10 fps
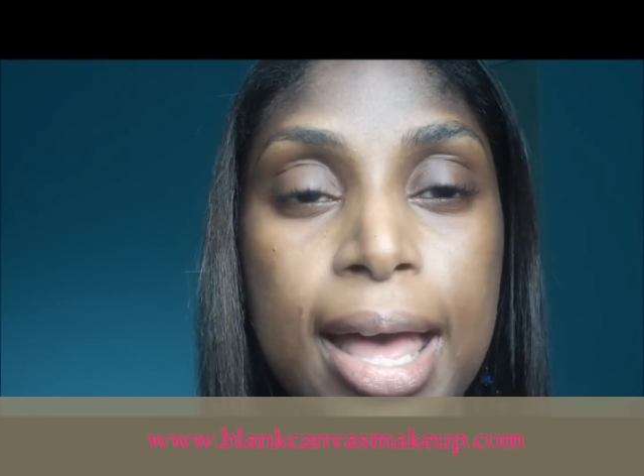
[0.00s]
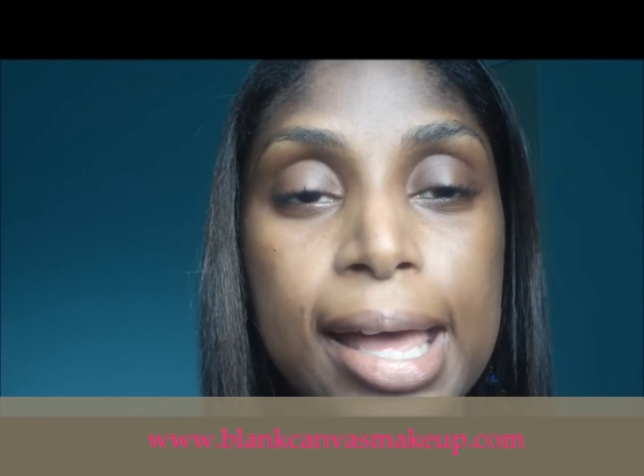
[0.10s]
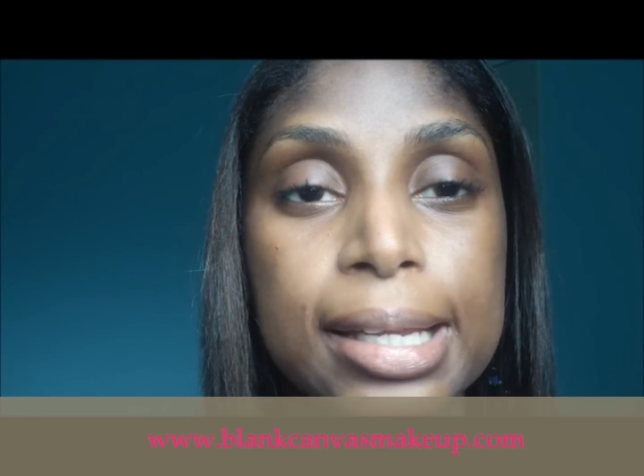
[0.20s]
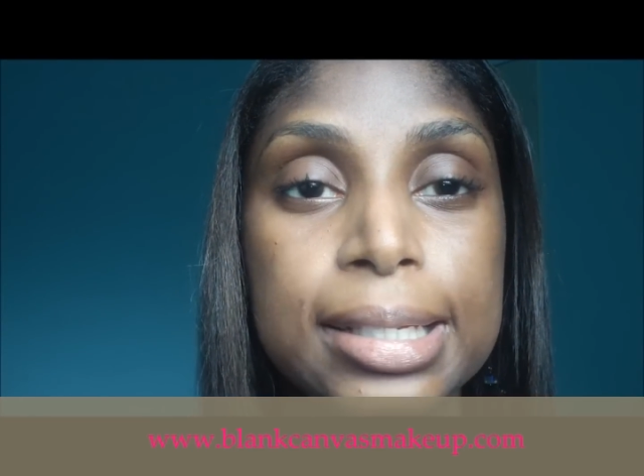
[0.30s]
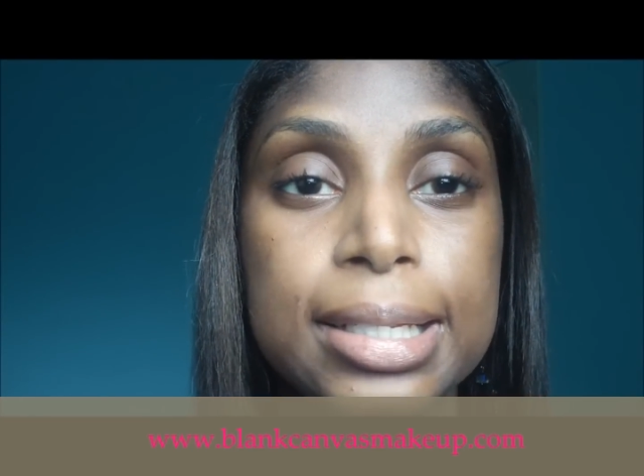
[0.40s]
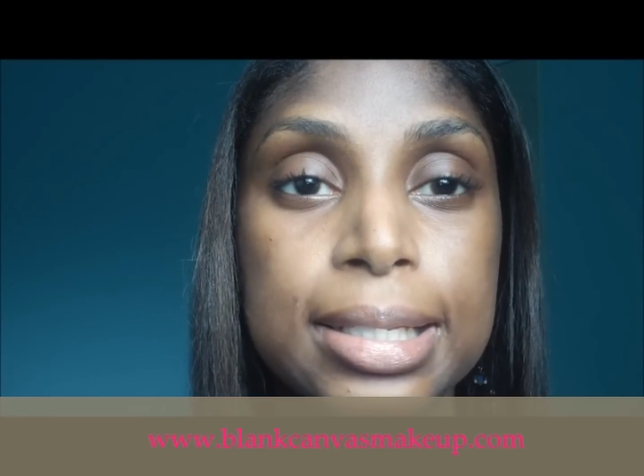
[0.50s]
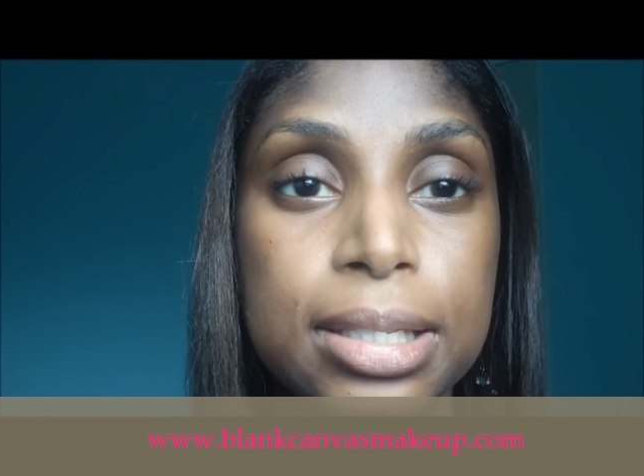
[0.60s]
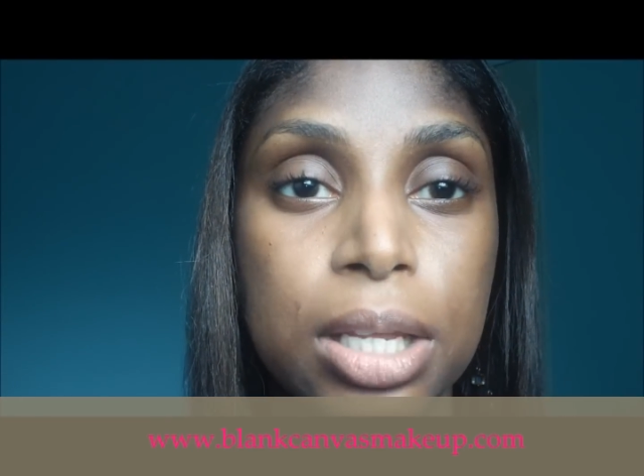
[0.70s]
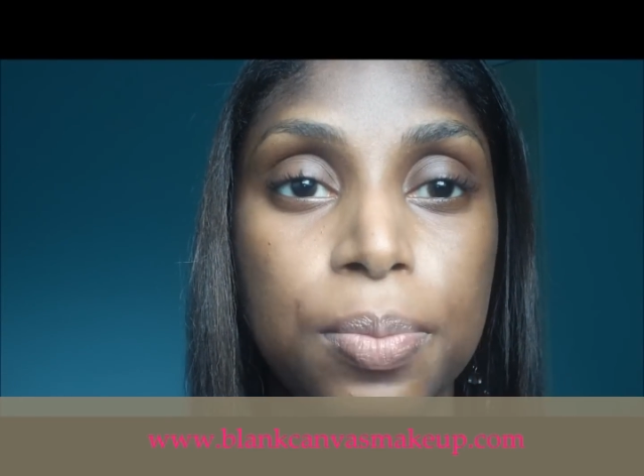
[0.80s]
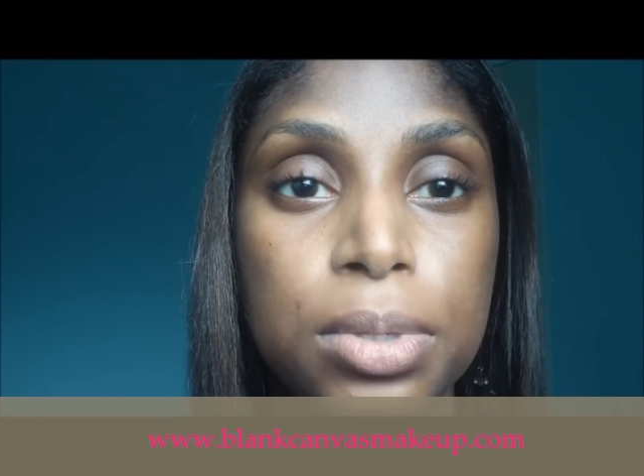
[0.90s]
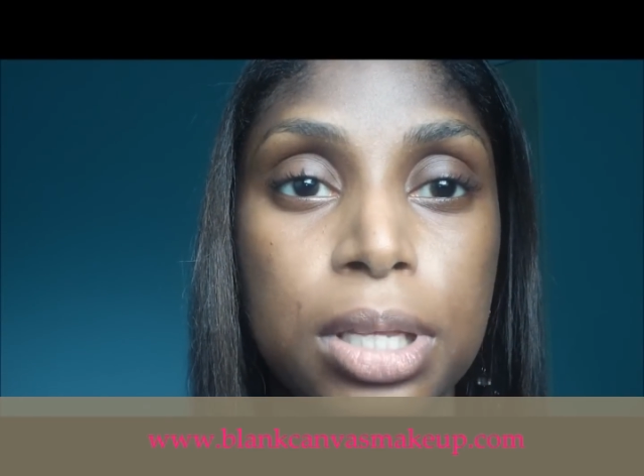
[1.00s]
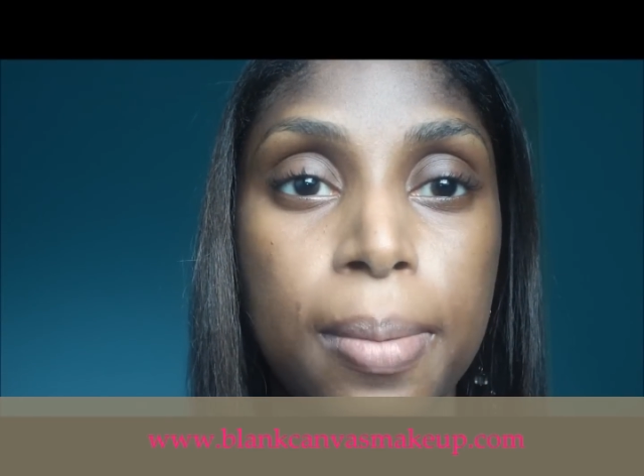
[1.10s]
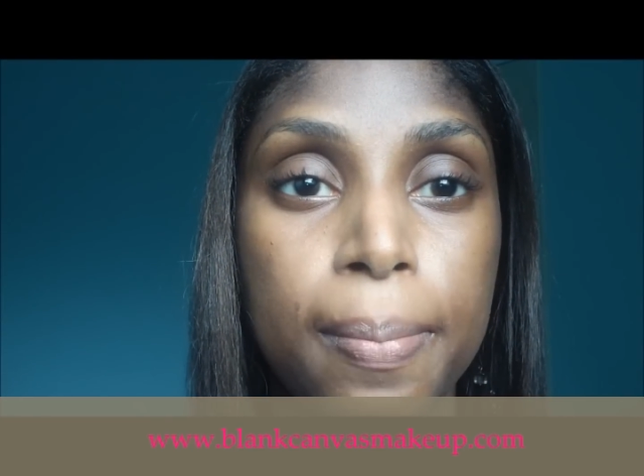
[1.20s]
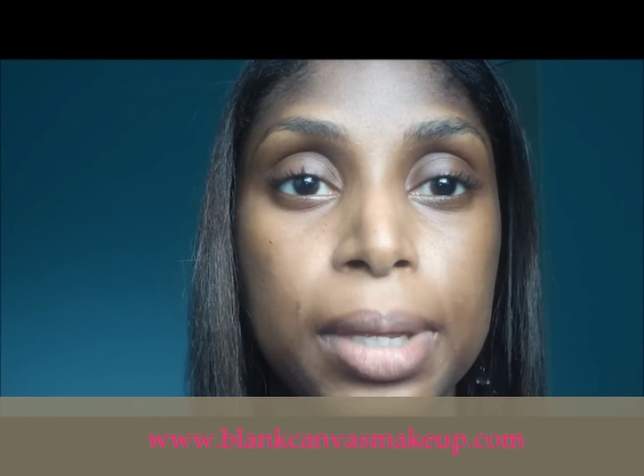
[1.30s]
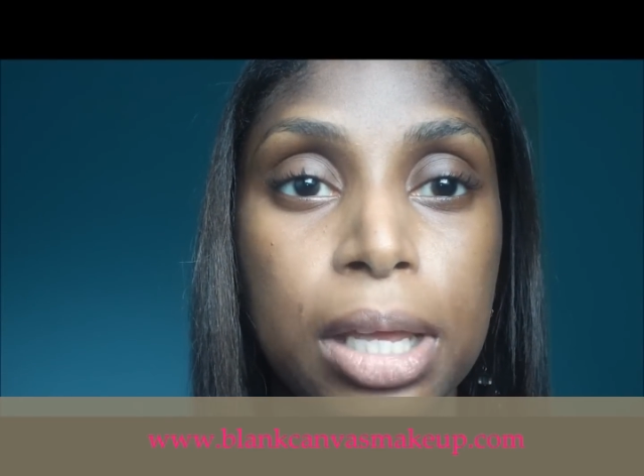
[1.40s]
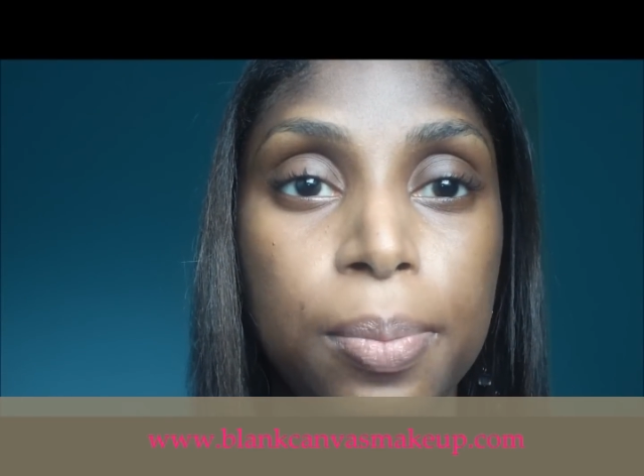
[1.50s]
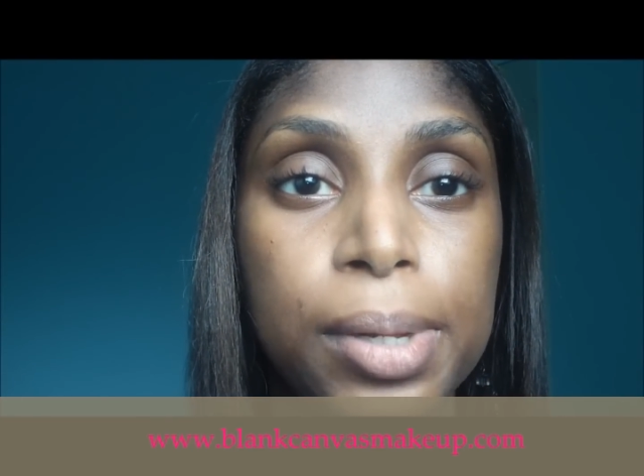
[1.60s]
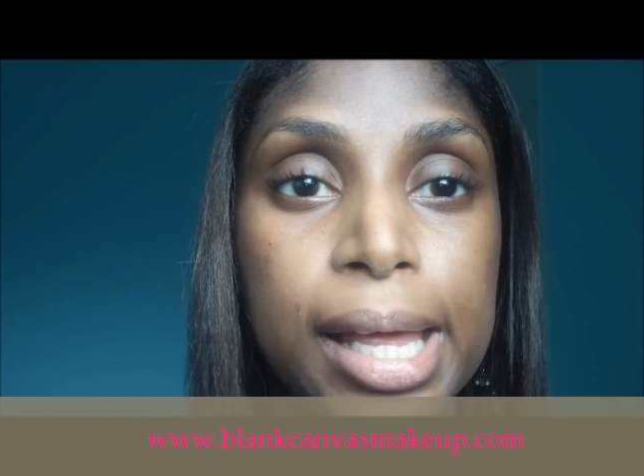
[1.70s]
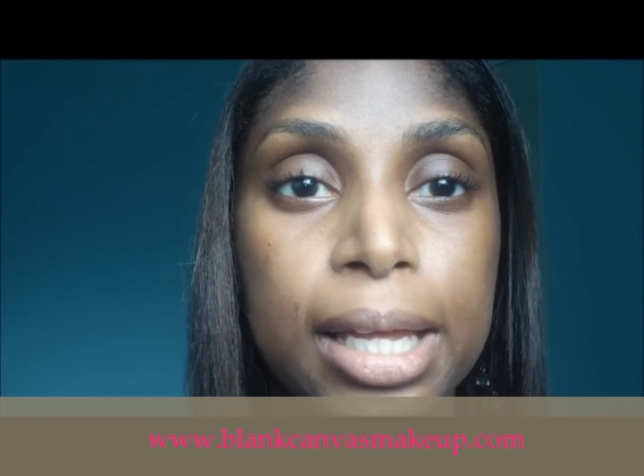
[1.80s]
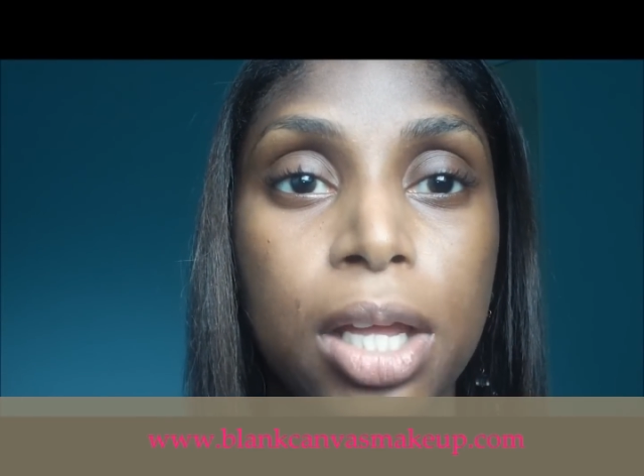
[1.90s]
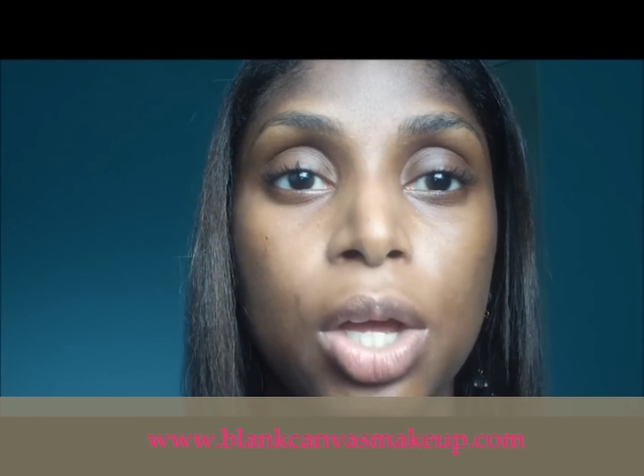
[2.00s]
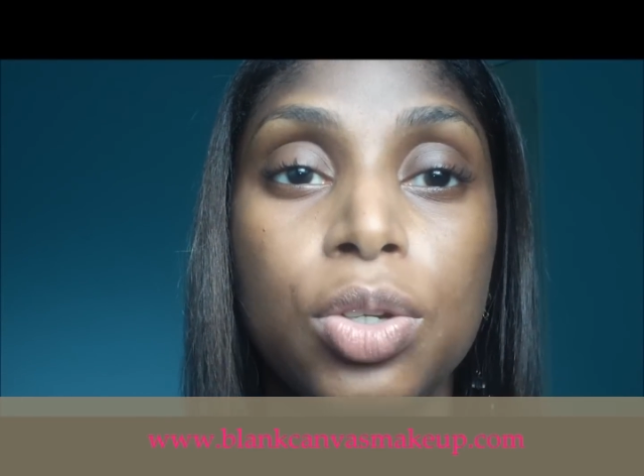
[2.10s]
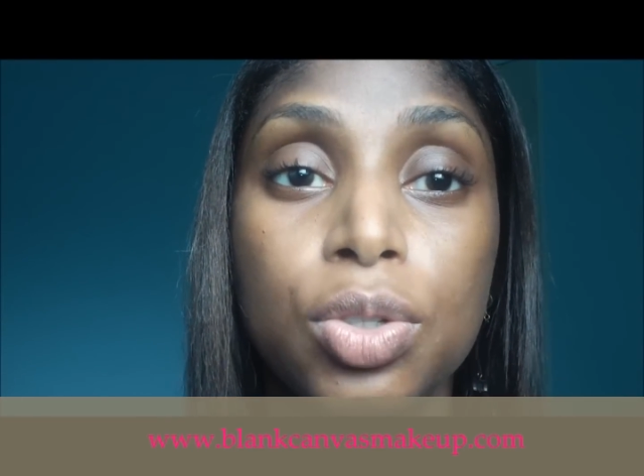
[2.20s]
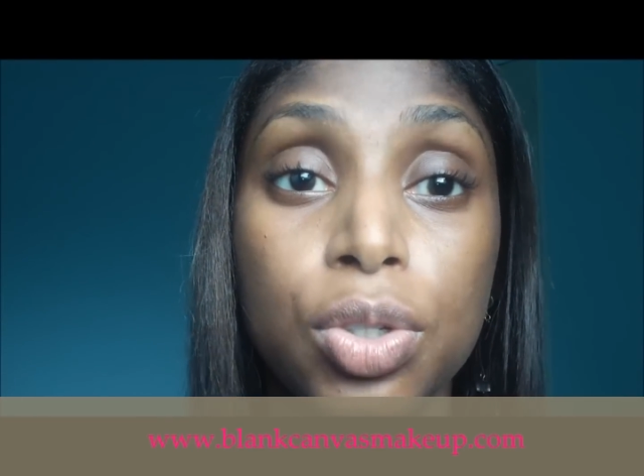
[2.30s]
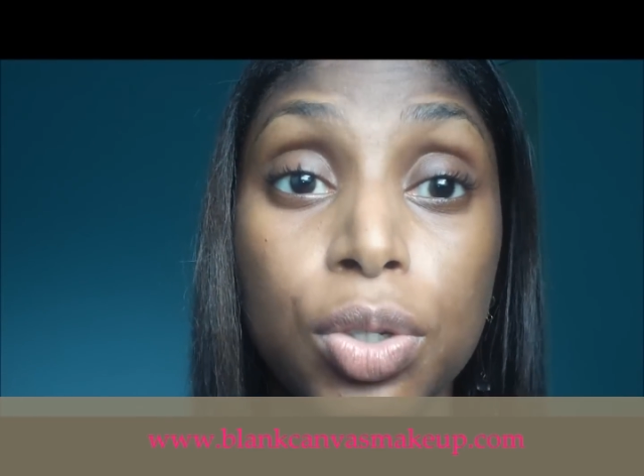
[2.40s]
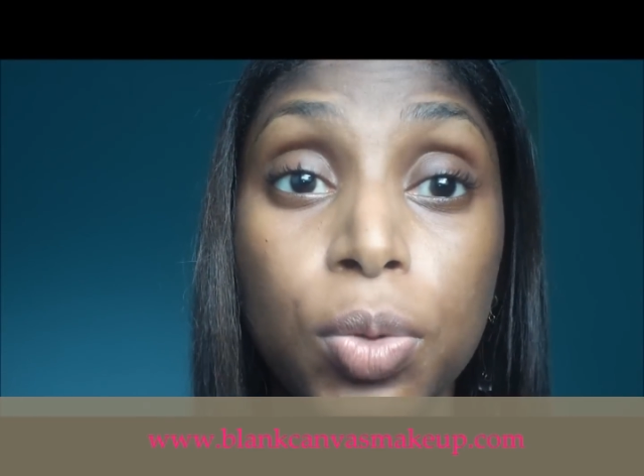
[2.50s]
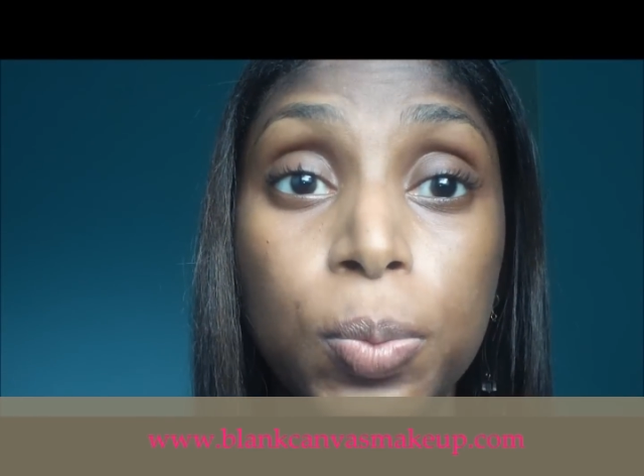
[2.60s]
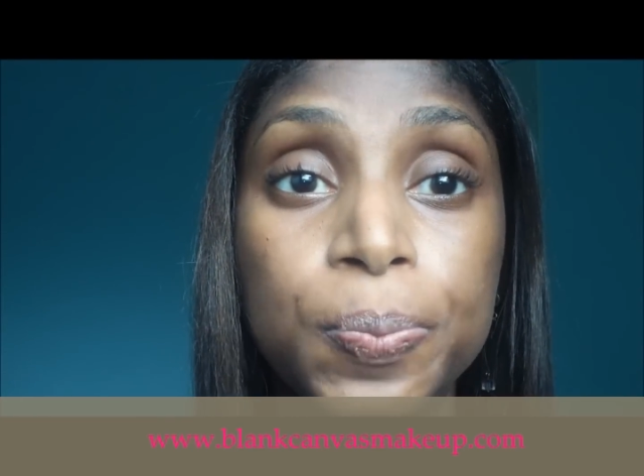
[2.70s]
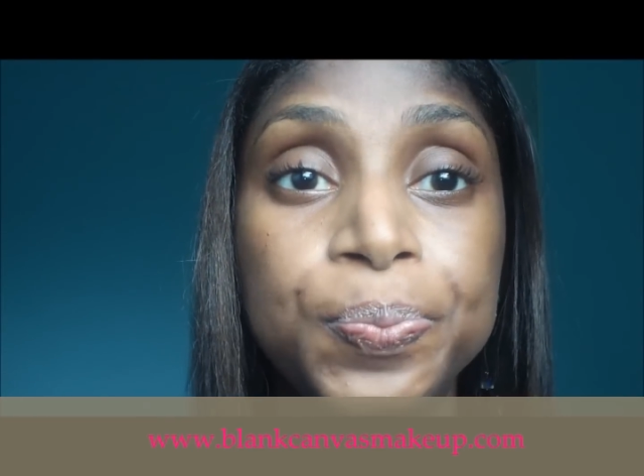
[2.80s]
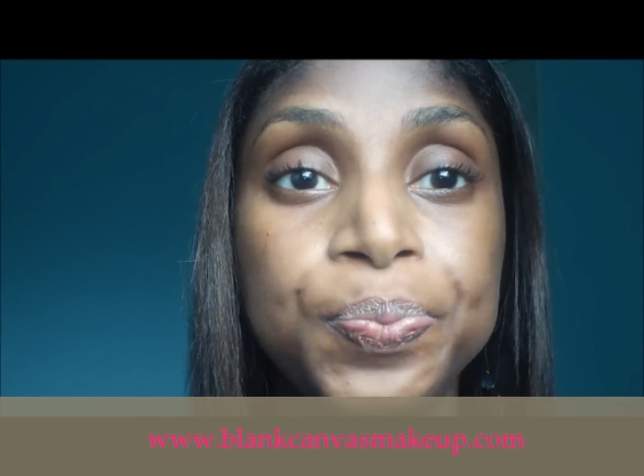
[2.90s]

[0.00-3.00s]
and these tips may apply to you.